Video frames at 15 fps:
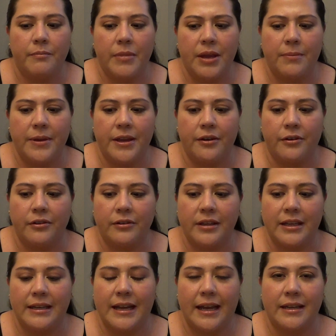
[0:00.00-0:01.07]
maybe
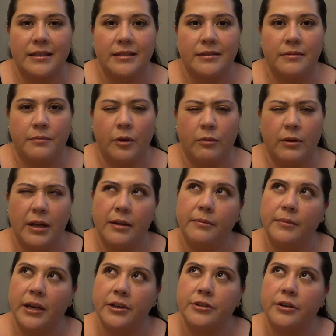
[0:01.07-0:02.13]
early
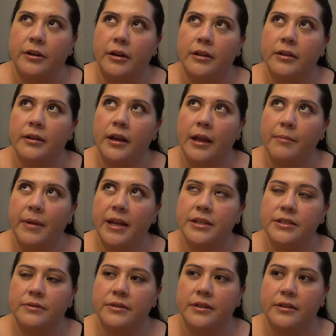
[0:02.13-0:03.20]
well, I'm not sure.
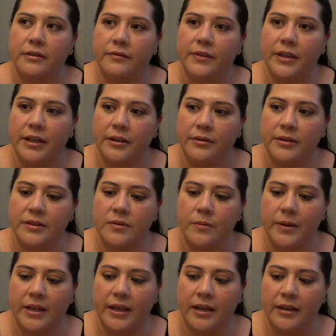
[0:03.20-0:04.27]
I might do another video
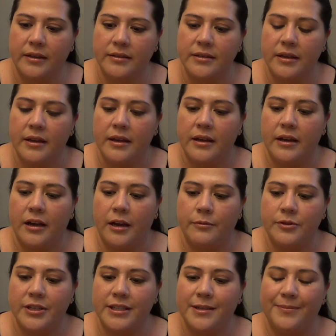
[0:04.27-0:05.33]
this weekend.
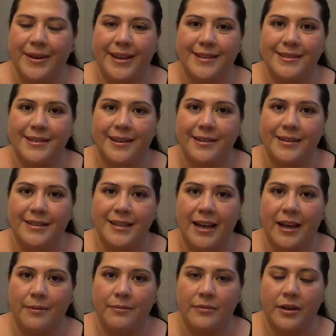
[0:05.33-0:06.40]
Just depends
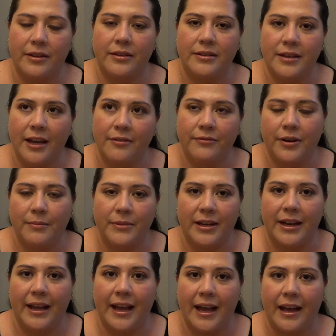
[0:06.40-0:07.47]
on the time
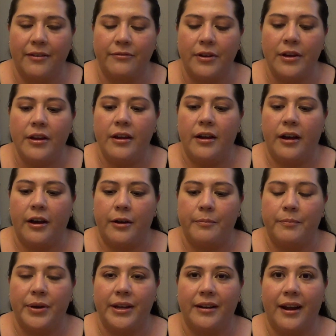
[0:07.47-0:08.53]
frame that I have.
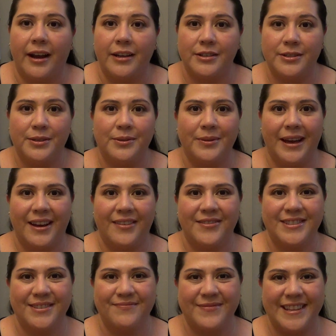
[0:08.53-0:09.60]
But I do
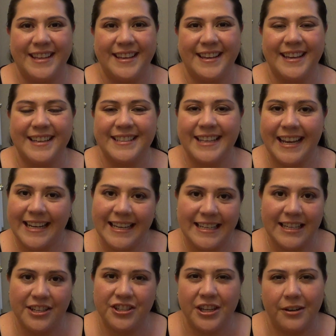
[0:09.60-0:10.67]
have something
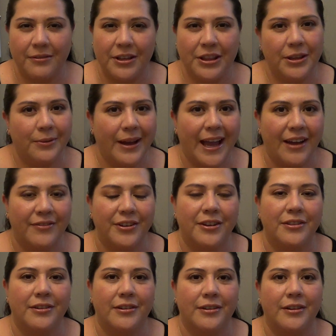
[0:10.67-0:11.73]
exciting to share with you. I
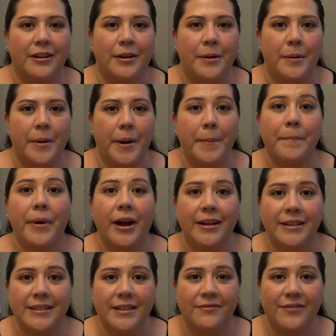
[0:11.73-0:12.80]
have another
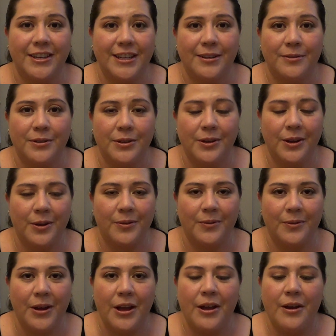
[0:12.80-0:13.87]
unboxing video to
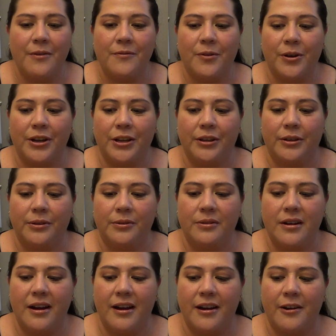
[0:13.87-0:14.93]
do for
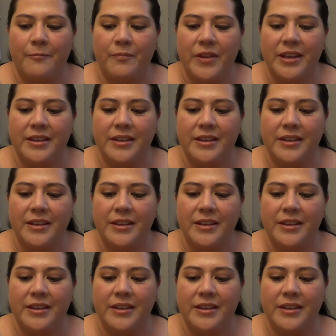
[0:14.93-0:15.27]
you.